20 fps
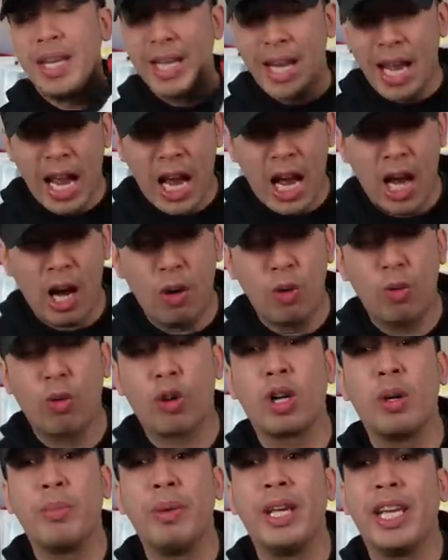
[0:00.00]
now
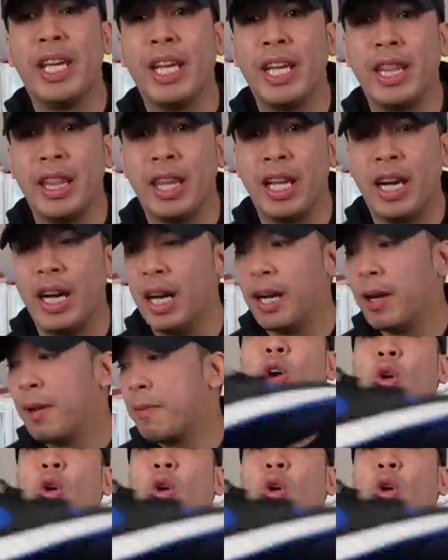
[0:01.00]
we're gonna be getting the